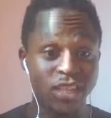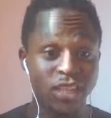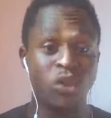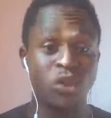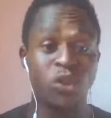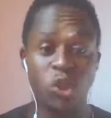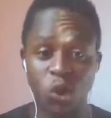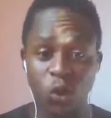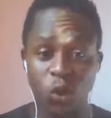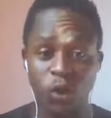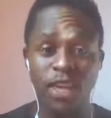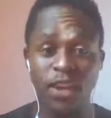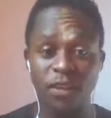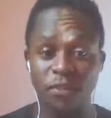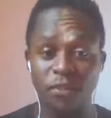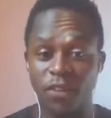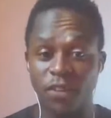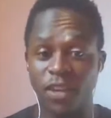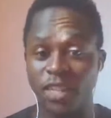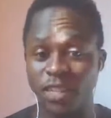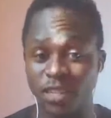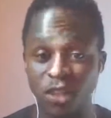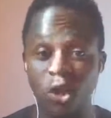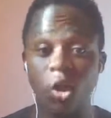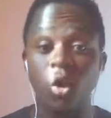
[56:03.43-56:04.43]
to show their
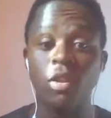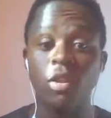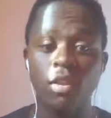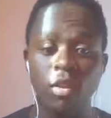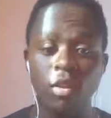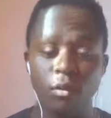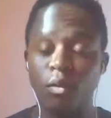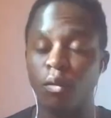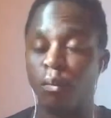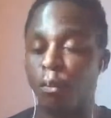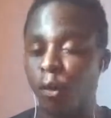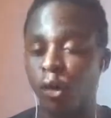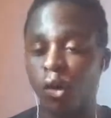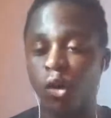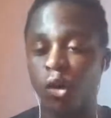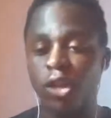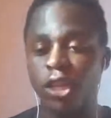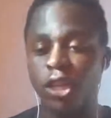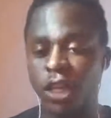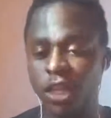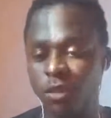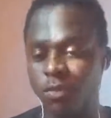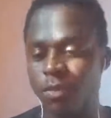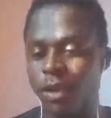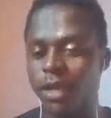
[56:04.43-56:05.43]
face on the Football
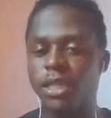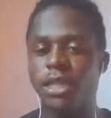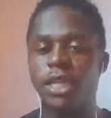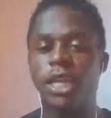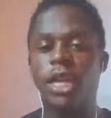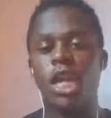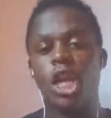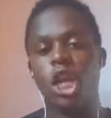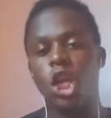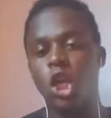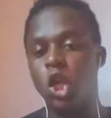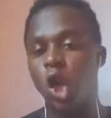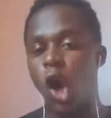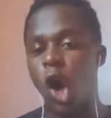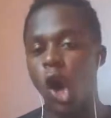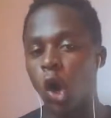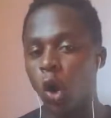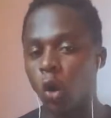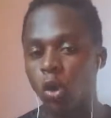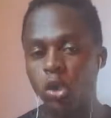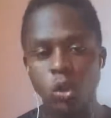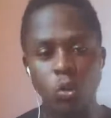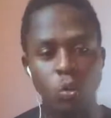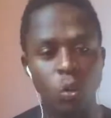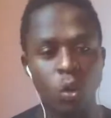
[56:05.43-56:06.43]
Connect. But you're
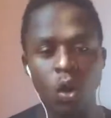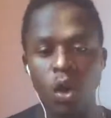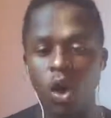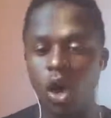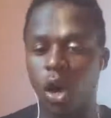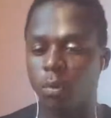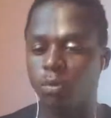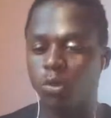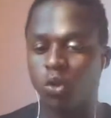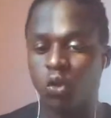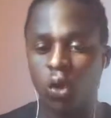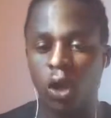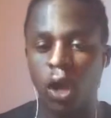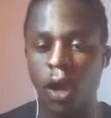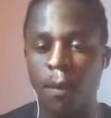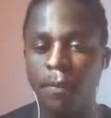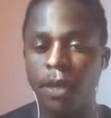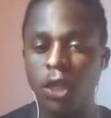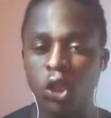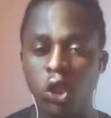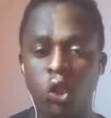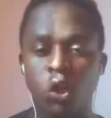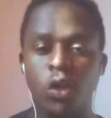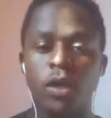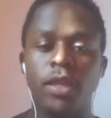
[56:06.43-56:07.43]
always welcome to come
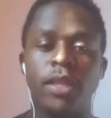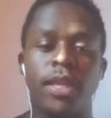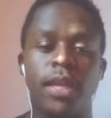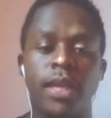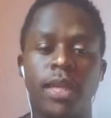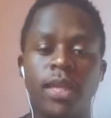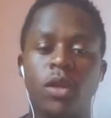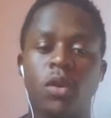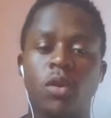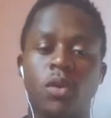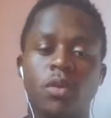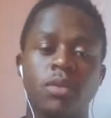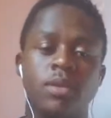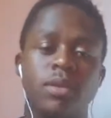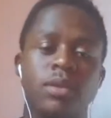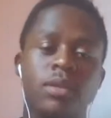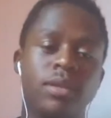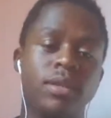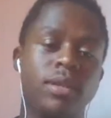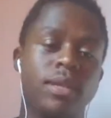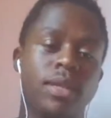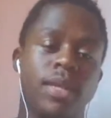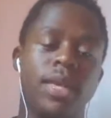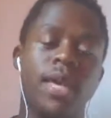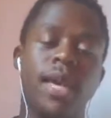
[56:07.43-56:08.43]
and join in because,
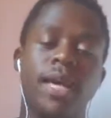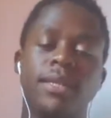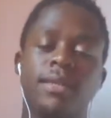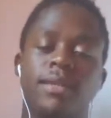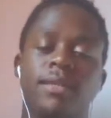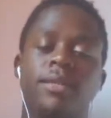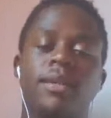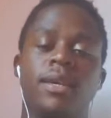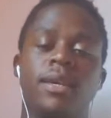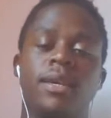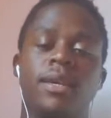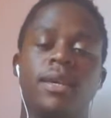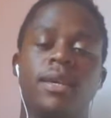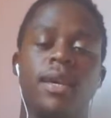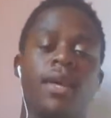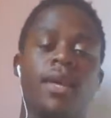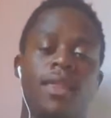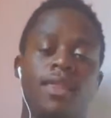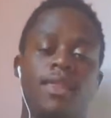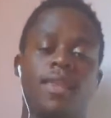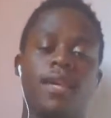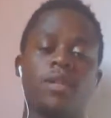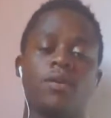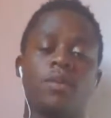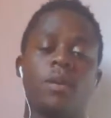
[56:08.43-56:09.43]
yes,
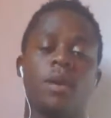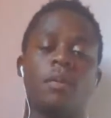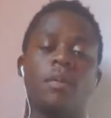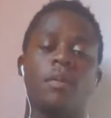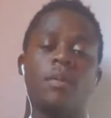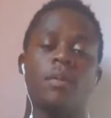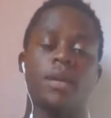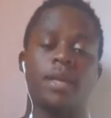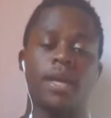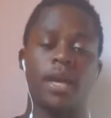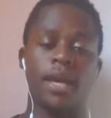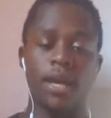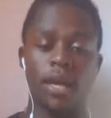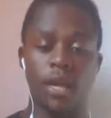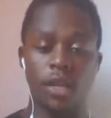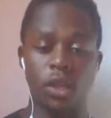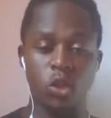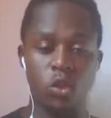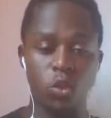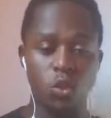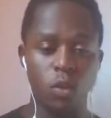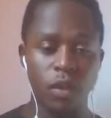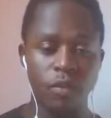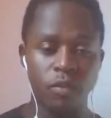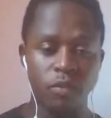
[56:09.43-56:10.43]
that's what we want to
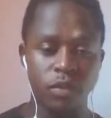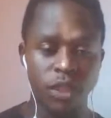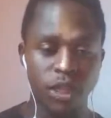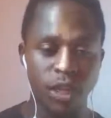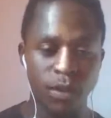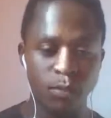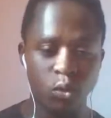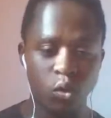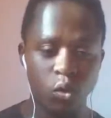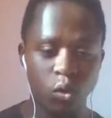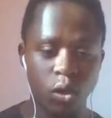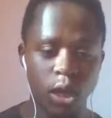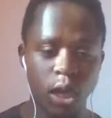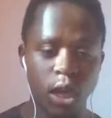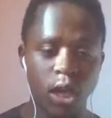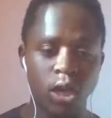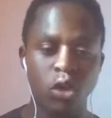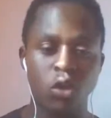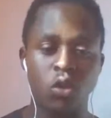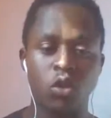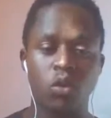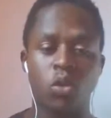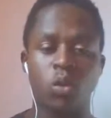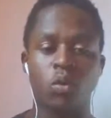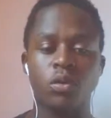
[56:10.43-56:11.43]
do every time, to hear
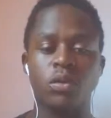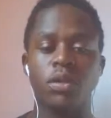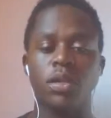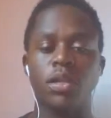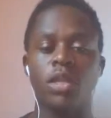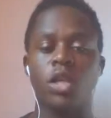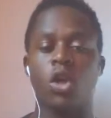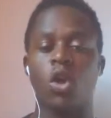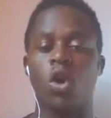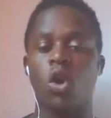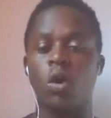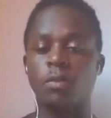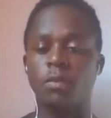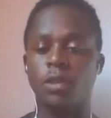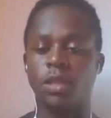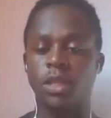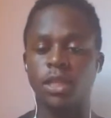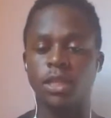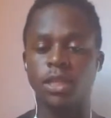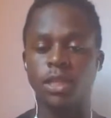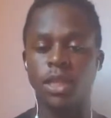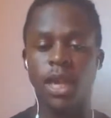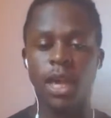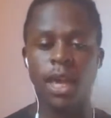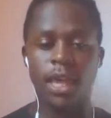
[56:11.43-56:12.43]
your thoughts and your
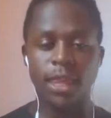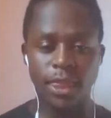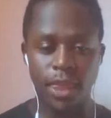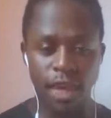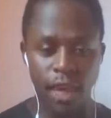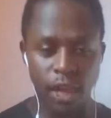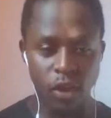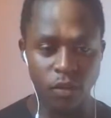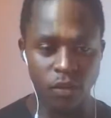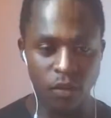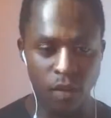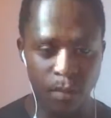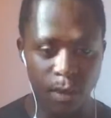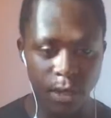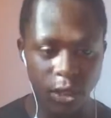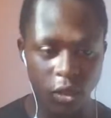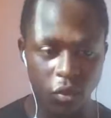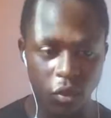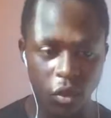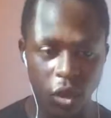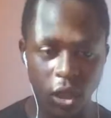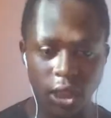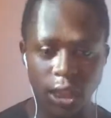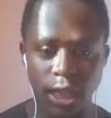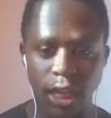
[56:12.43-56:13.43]
options. Thank you very much
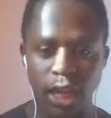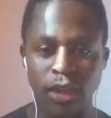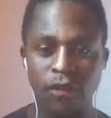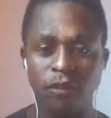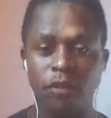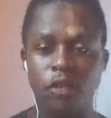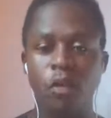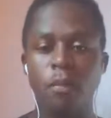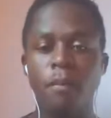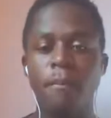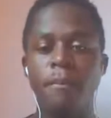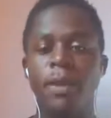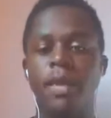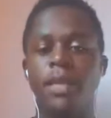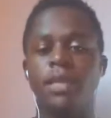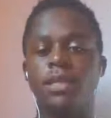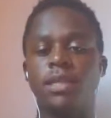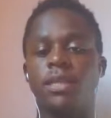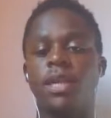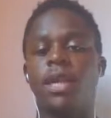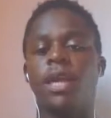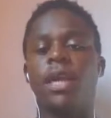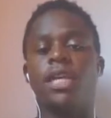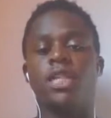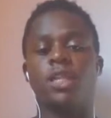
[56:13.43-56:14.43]
for watching. If you
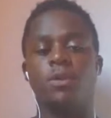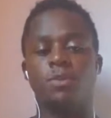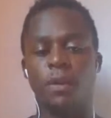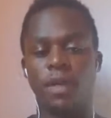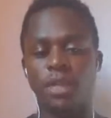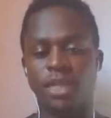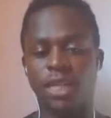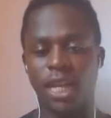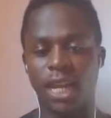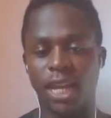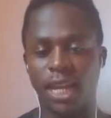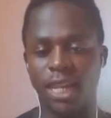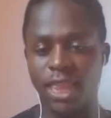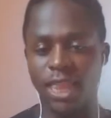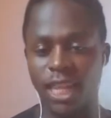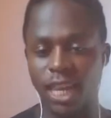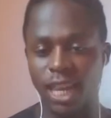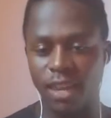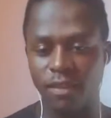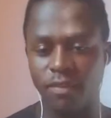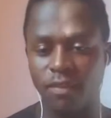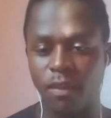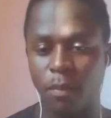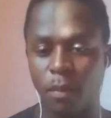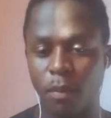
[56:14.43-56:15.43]
missed, especially the
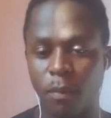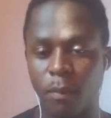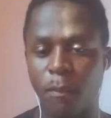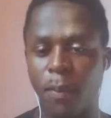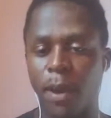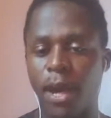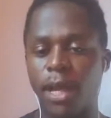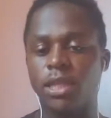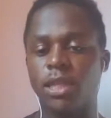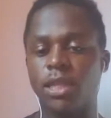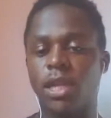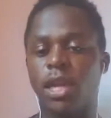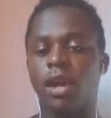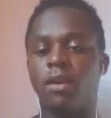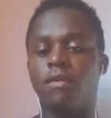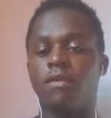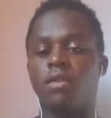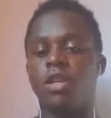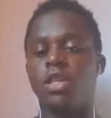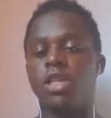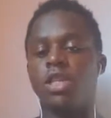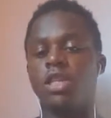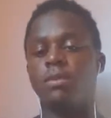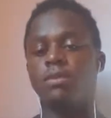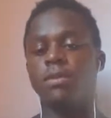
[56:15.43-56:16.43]
Liverpool part
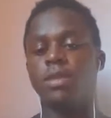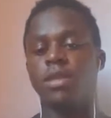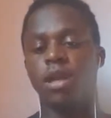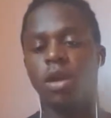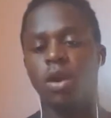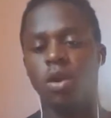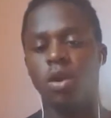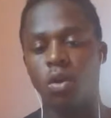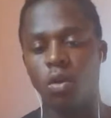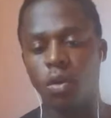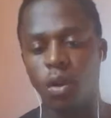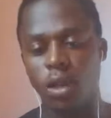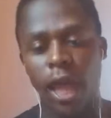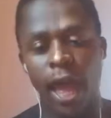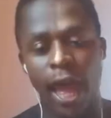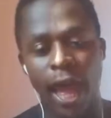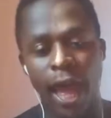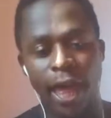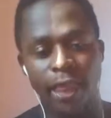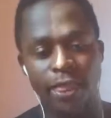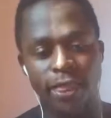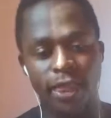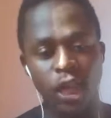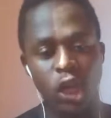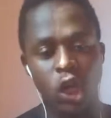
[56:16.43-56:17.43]
coverage, Mr. Corin,
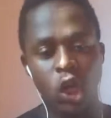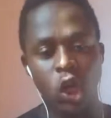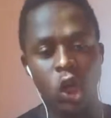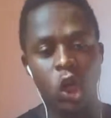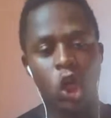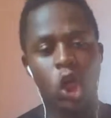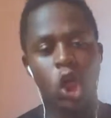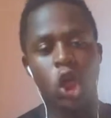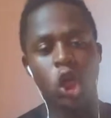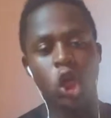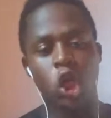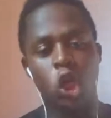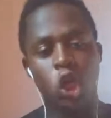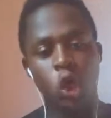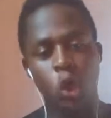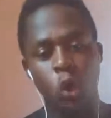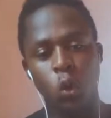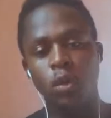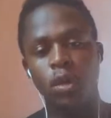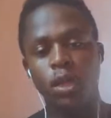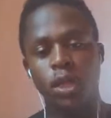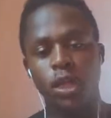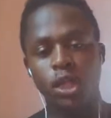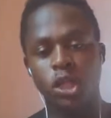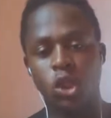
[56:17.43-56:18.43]
I think you
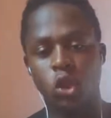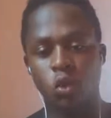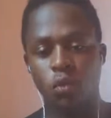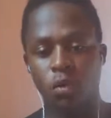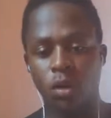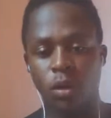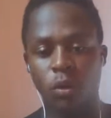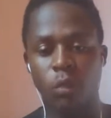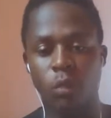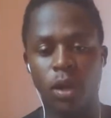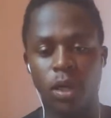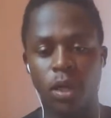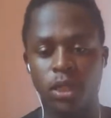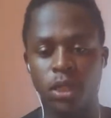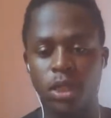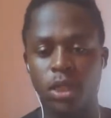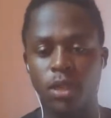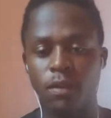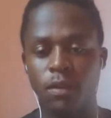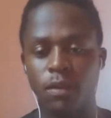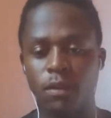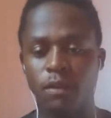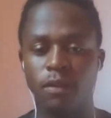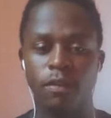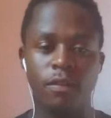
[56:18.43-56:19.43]
need to rewatch
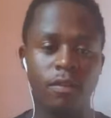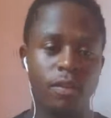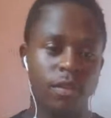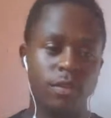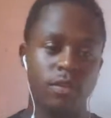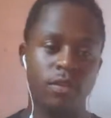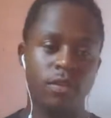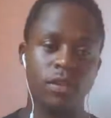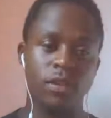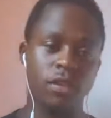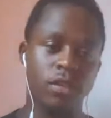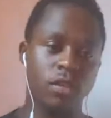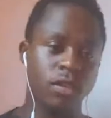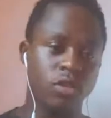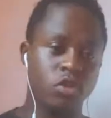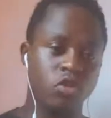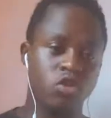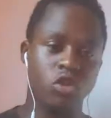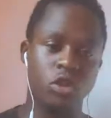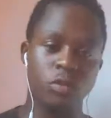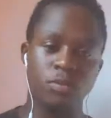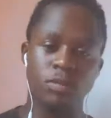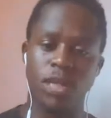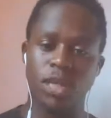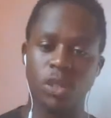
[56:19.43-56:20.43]
the
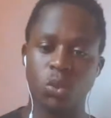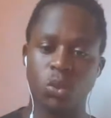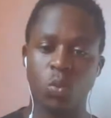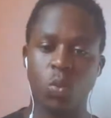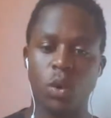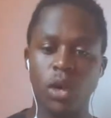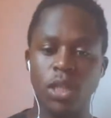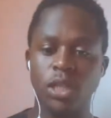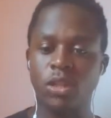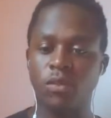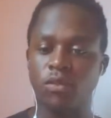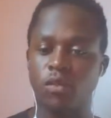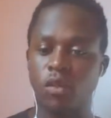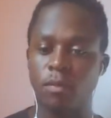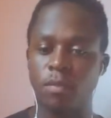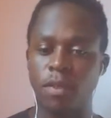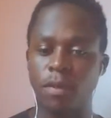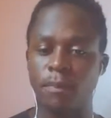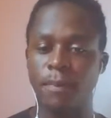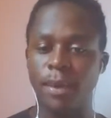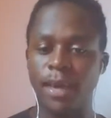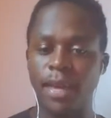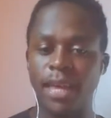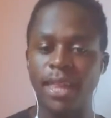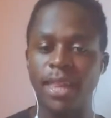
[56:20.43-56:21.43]
stream. Just watch it from the
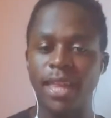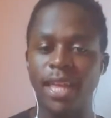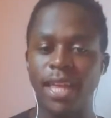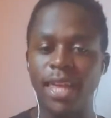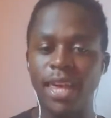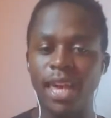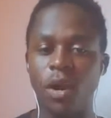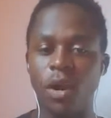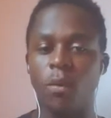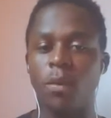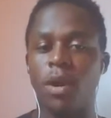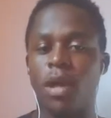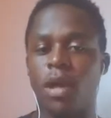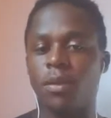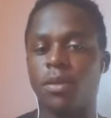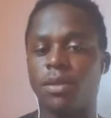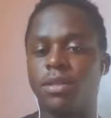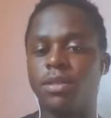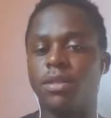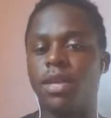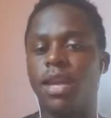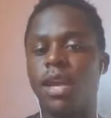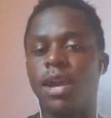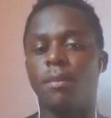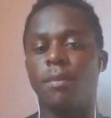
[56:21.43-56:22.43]
beginning. Hear what I was
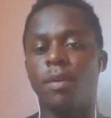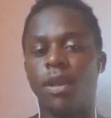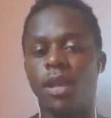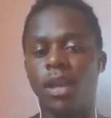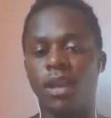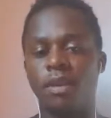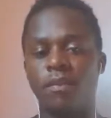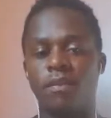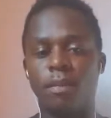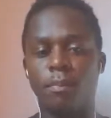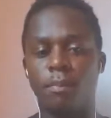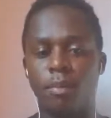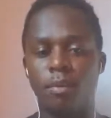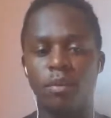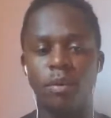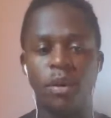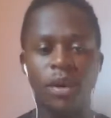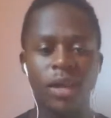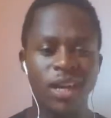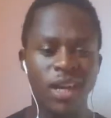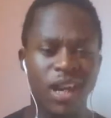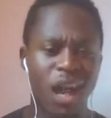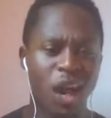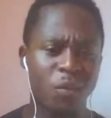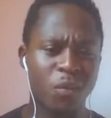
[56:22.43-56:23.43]
saying about Liverpool.
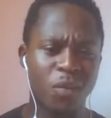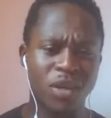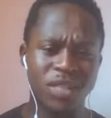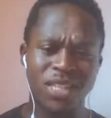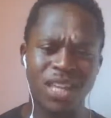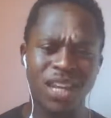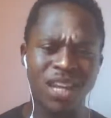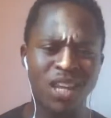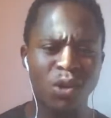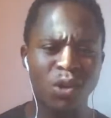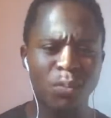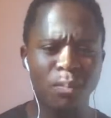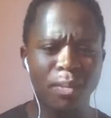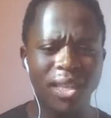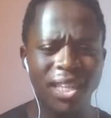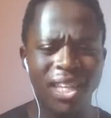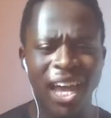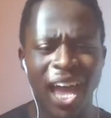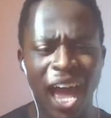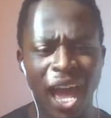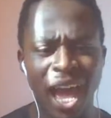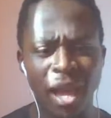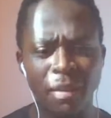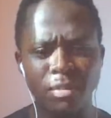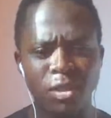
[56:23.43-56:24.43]
I was a little bit
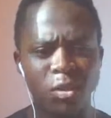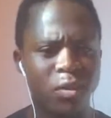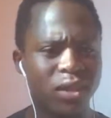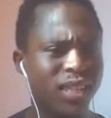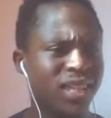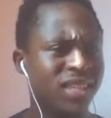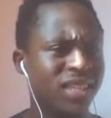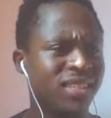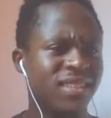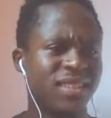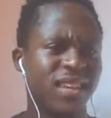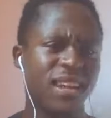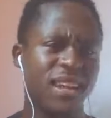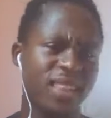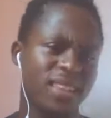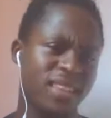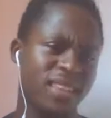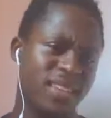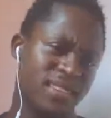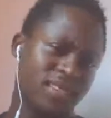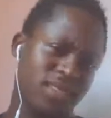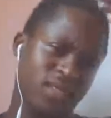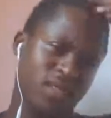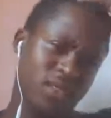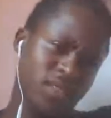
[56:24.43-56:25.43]
hyped when I started
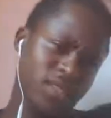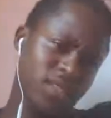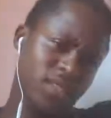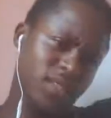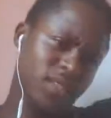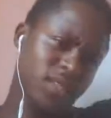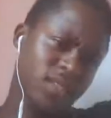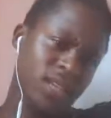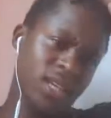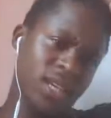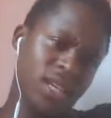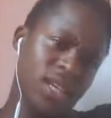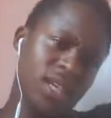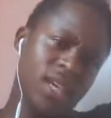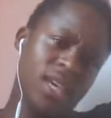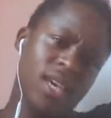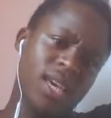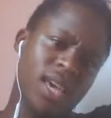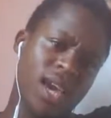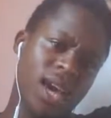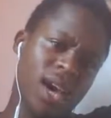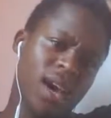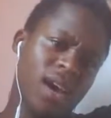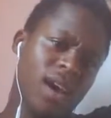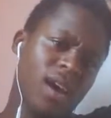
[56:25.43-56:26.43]
this because,
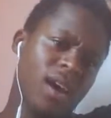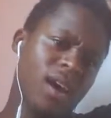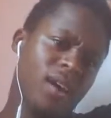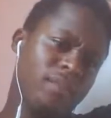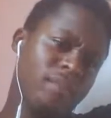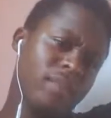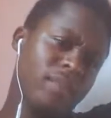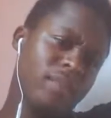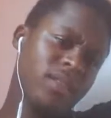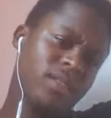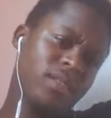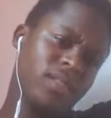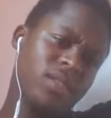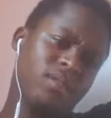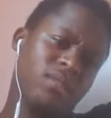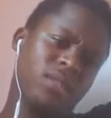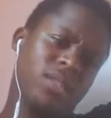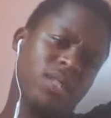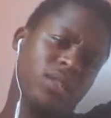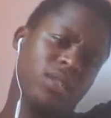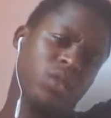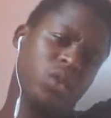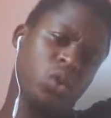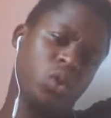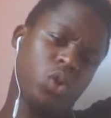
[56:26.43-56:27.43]
yeah, my team
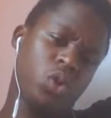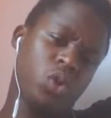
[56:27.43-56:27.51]
did